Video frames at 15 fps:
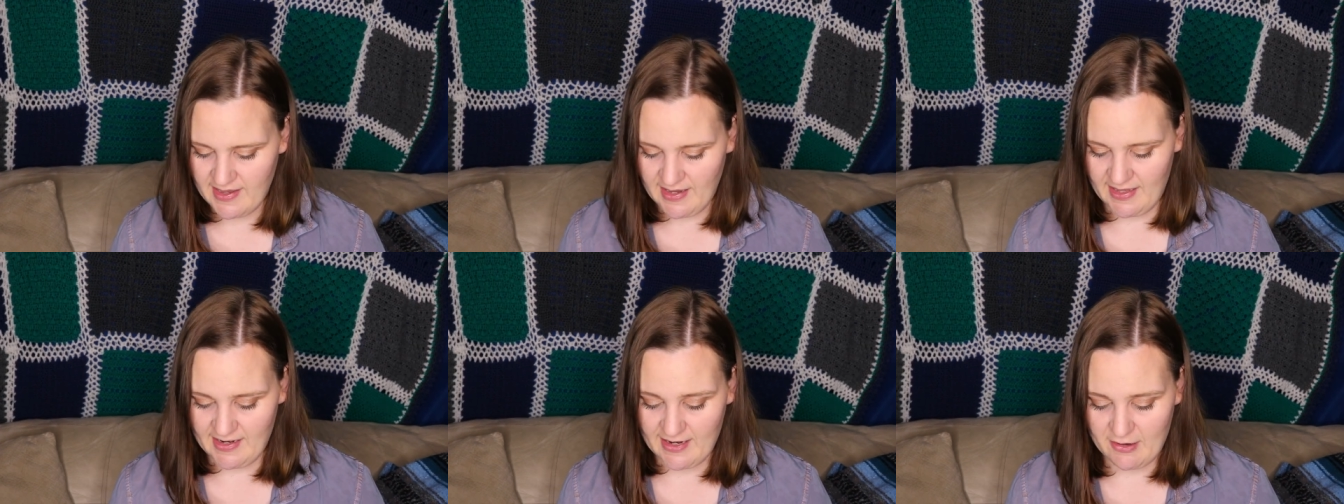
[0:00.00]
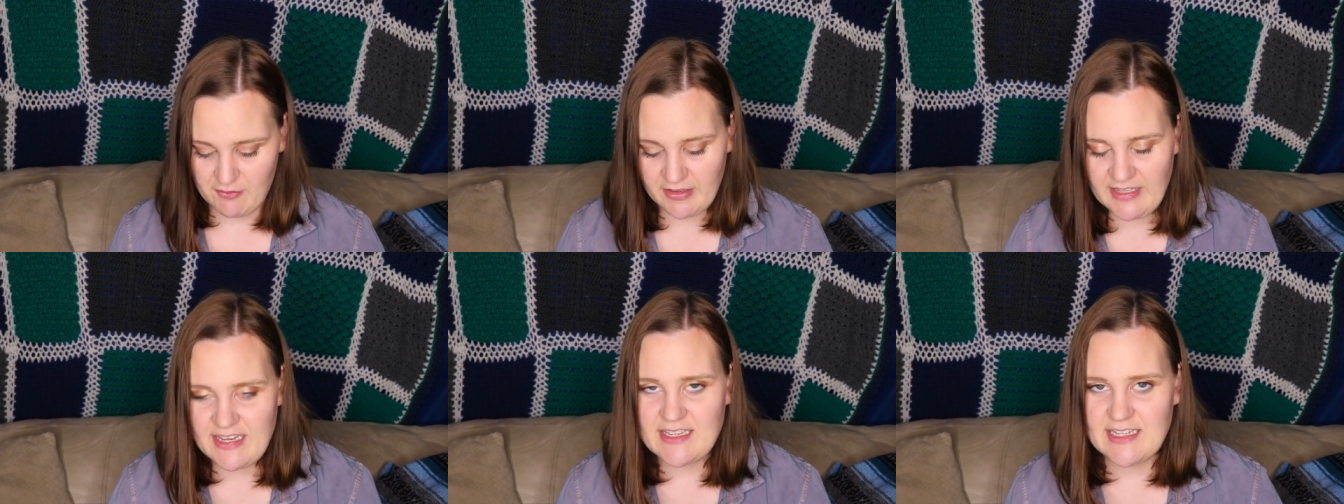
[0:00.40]
And I got
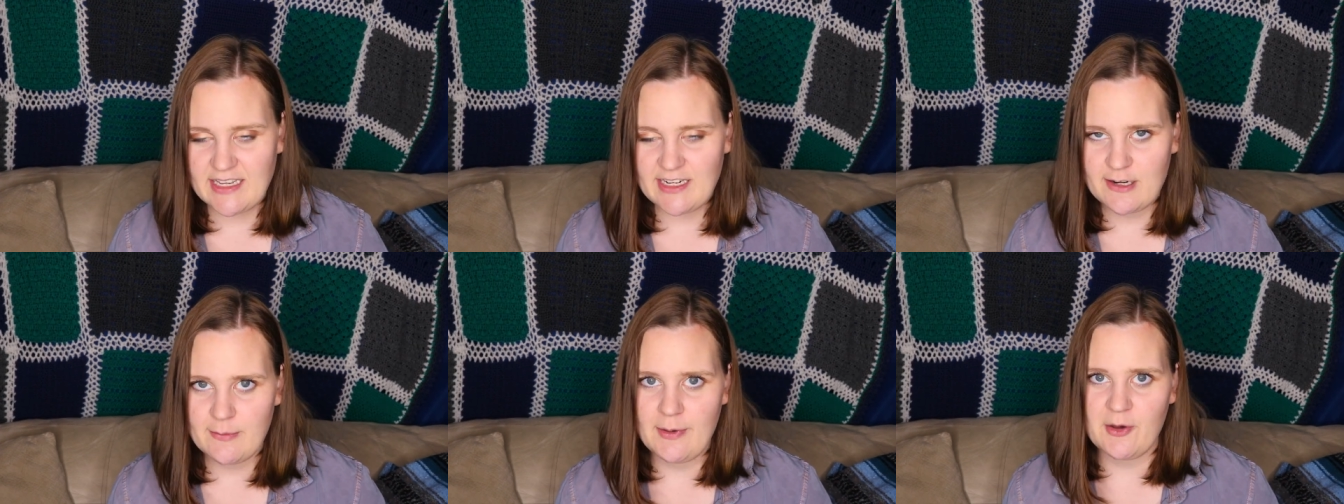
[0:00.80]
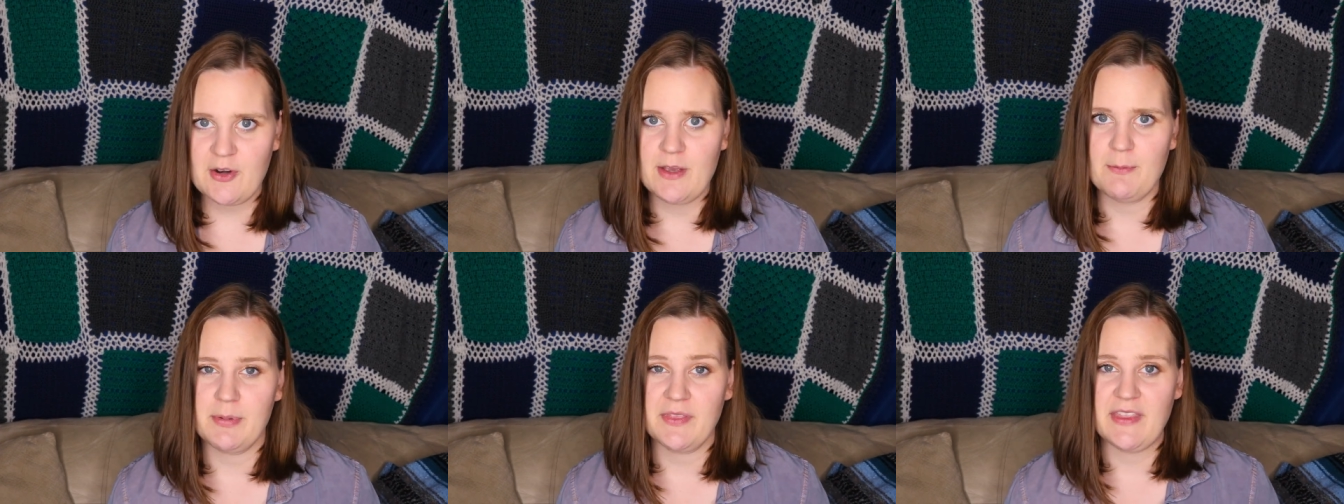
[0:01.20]
really excited about
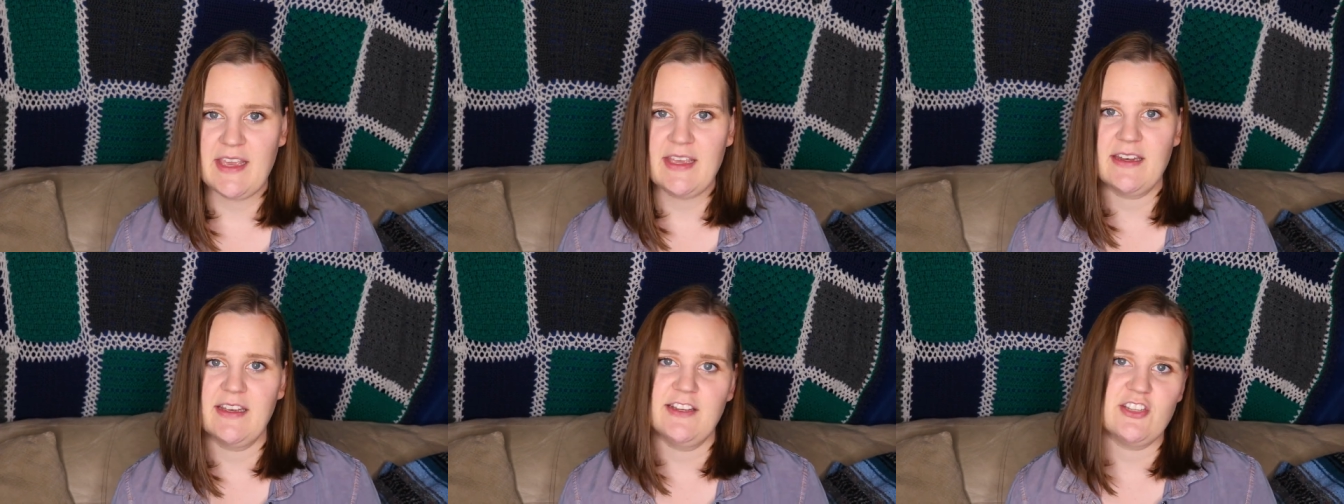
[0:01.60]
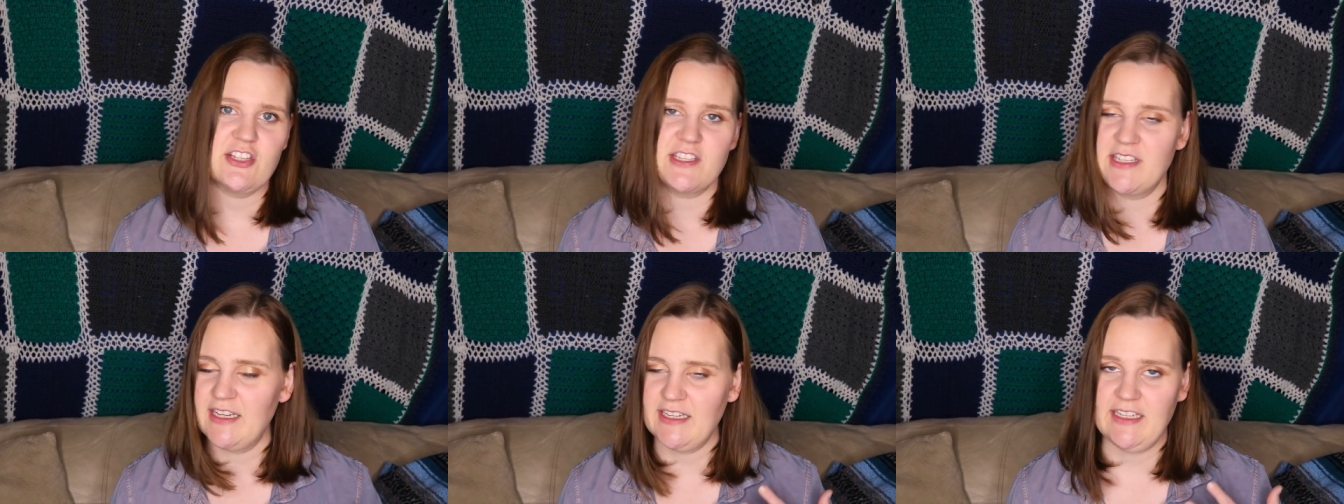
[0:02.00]
it, but then I
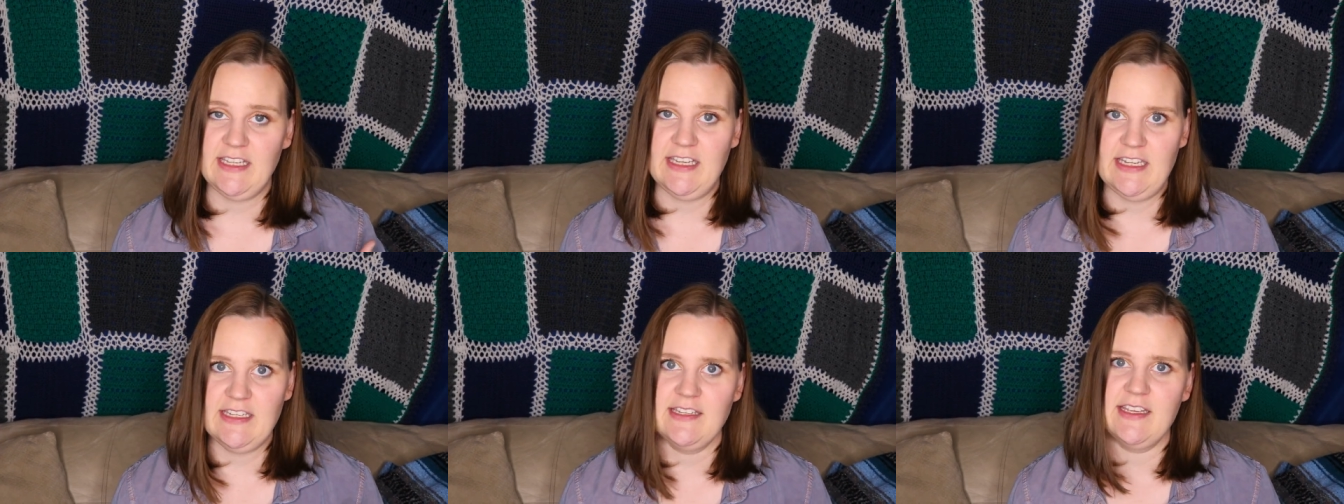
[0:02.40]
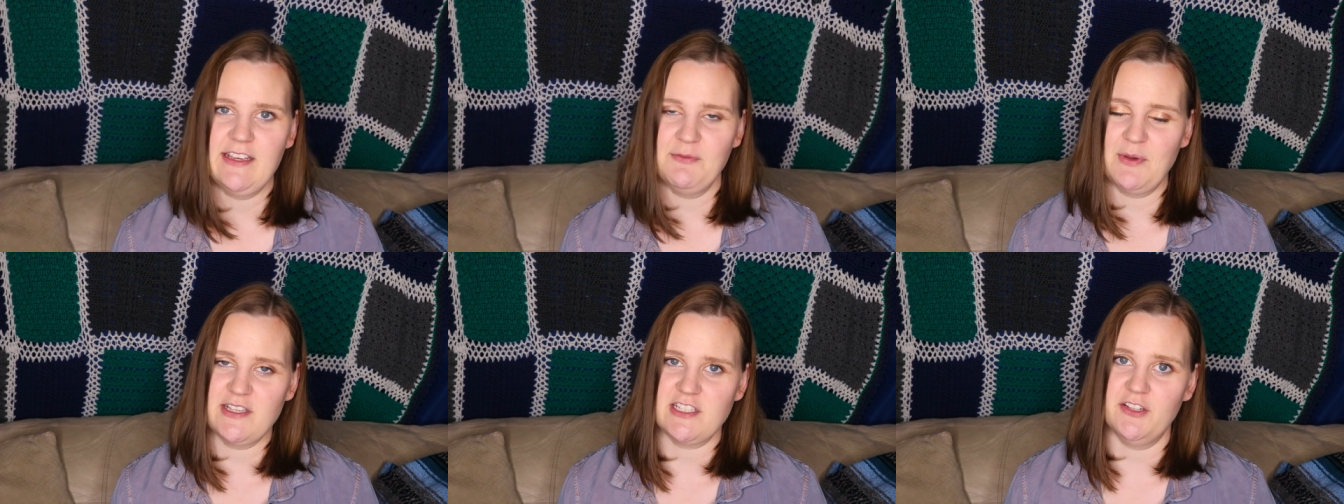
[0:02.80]
just like need to
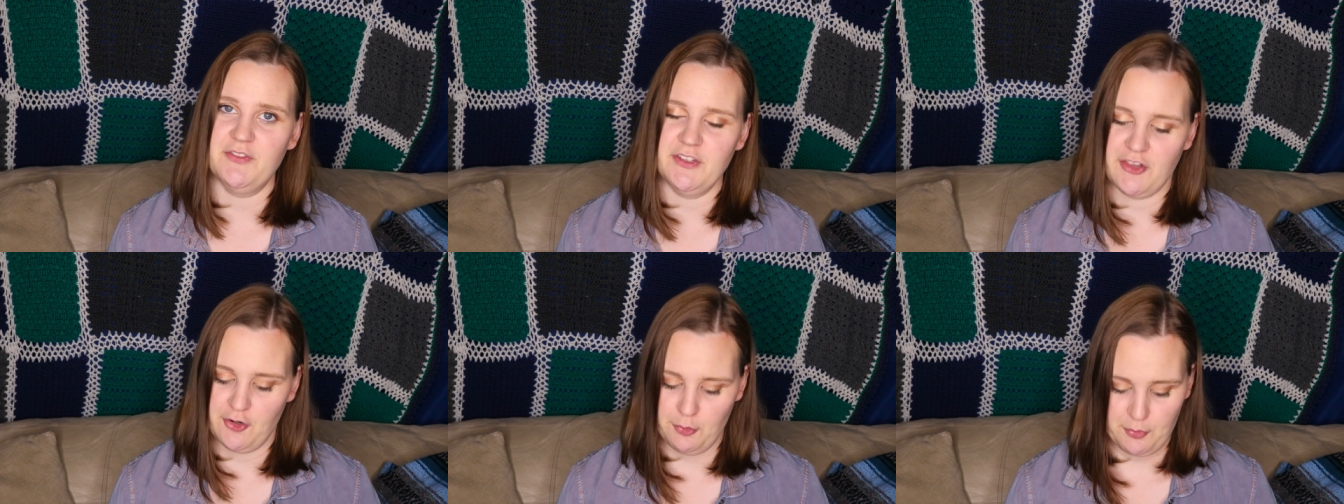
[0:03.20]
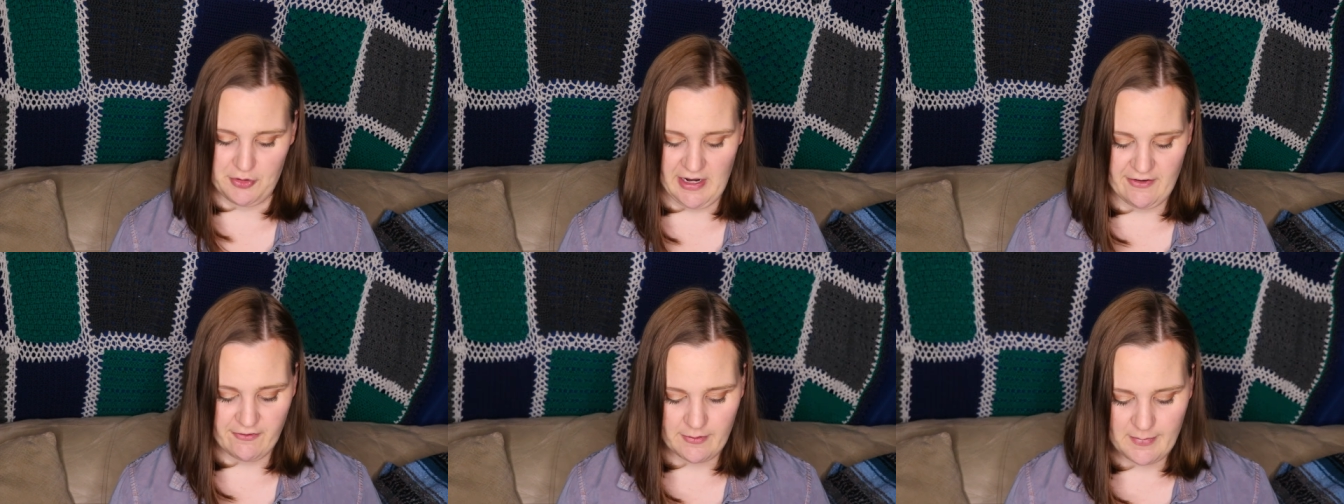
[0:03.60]
give myself a little
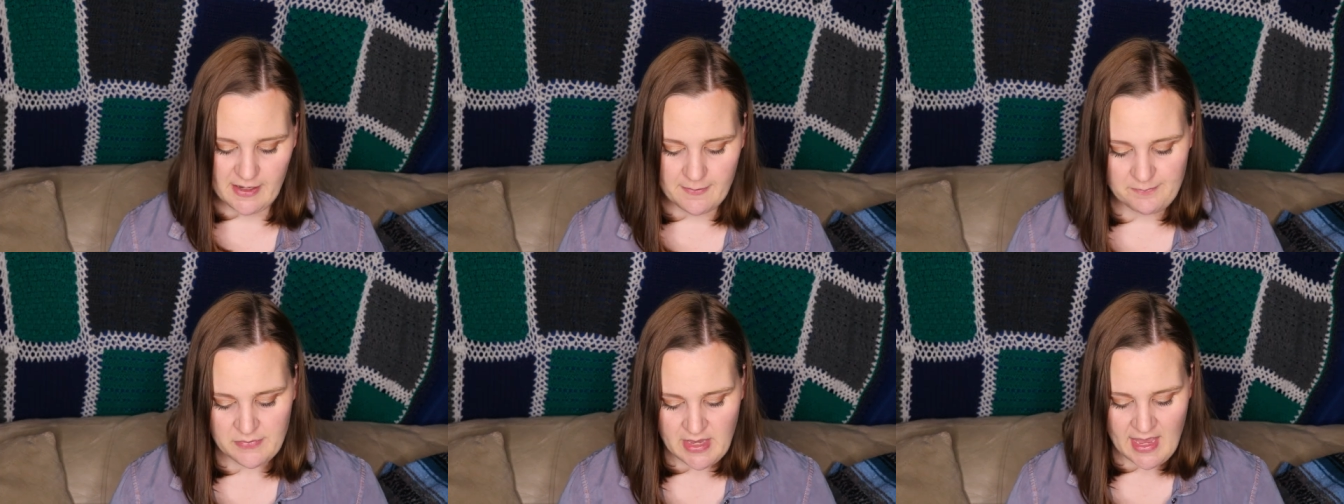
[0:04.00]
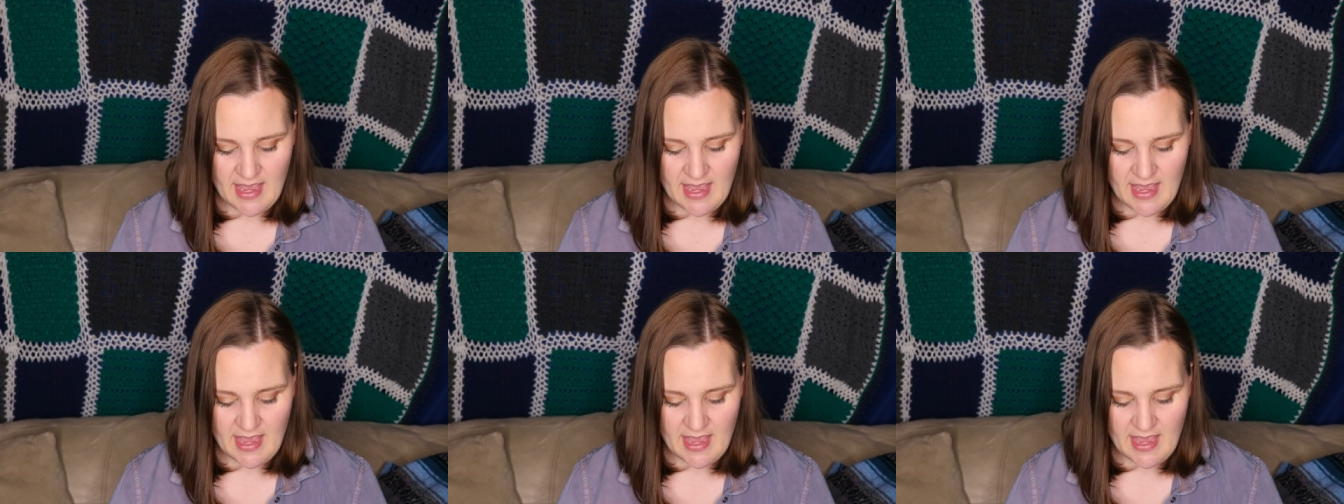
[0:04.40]
break from it.